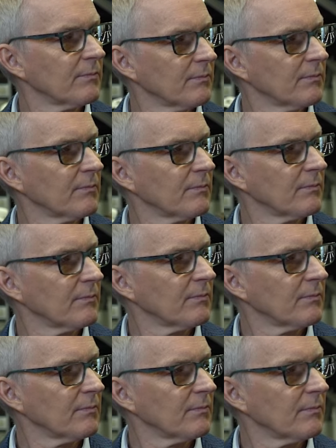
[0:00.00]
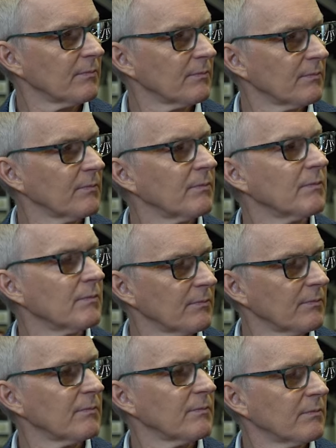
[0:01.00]

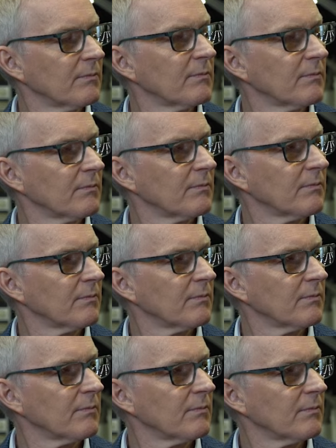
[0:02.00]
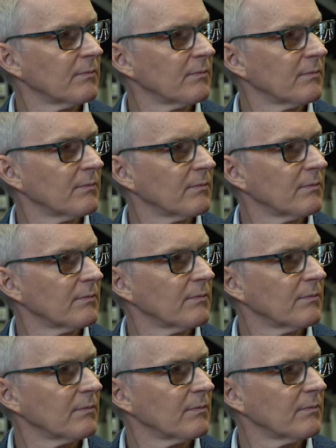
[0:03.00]

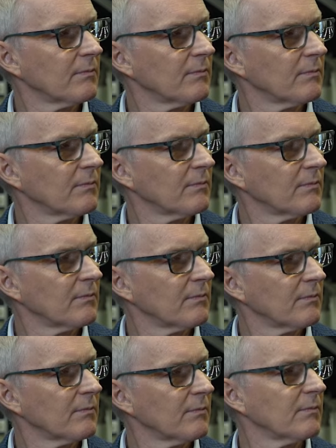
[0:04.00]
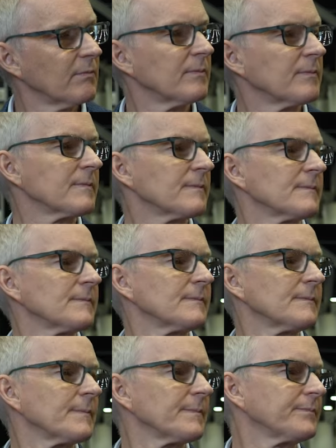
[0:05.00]

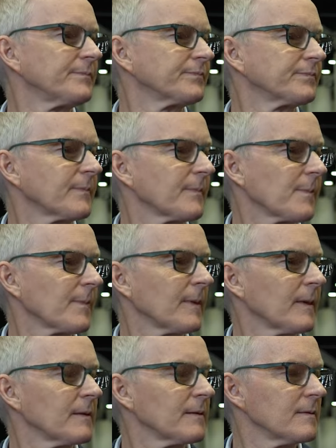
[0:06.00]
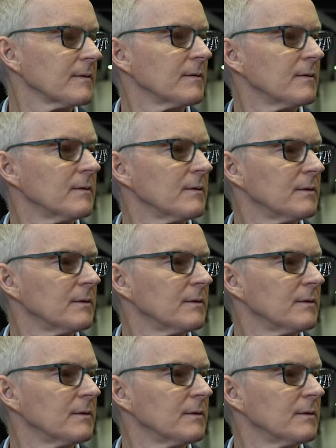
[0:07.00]
The person shown says nothing.